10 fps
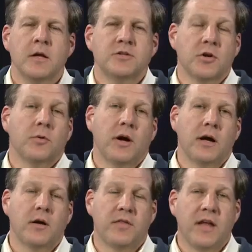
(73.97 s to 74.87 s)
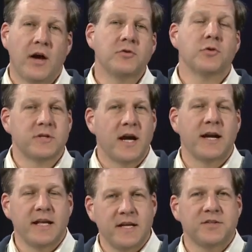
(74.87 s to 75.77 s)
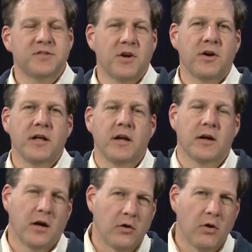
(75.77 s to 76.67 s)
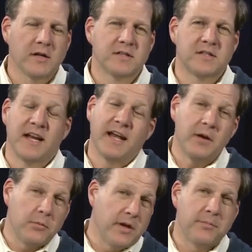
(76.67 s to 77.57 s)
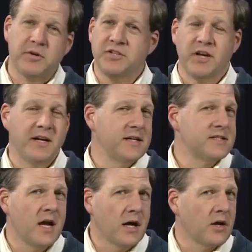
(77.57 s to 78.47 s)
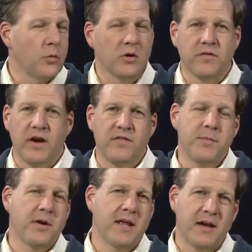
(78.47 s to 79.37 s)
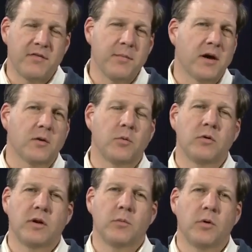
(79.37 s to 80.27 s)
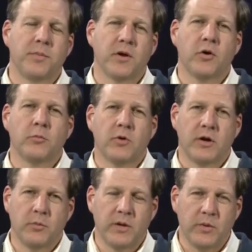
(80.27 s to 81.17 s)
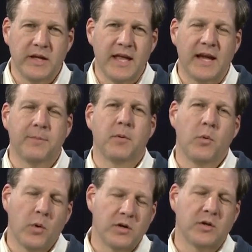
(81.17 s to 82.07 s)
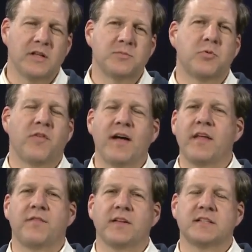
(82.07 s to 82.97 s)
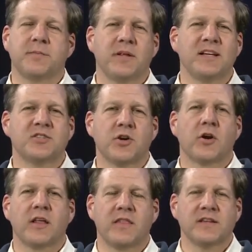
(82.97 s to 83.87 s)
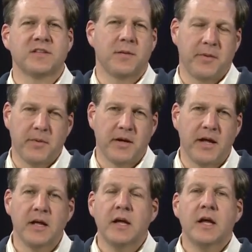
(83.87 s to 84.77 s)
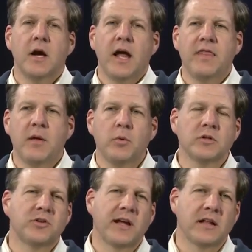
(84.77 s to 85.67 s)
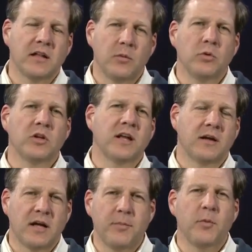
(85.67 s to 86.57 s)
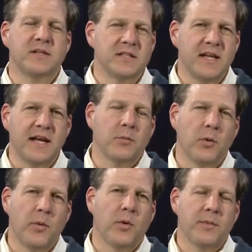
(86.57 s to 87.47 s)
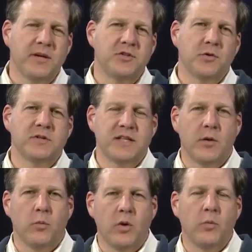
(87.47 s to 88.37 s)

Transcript: So the outdoor dining is starting across the state, and we appreciate it. It's not going to work for everybody. Every model won't be a home run. We get it, but we want to at least provide that flexibility starting this coming Monday. And then we'll take a look at a couple weeks of data. What we want to make sure is that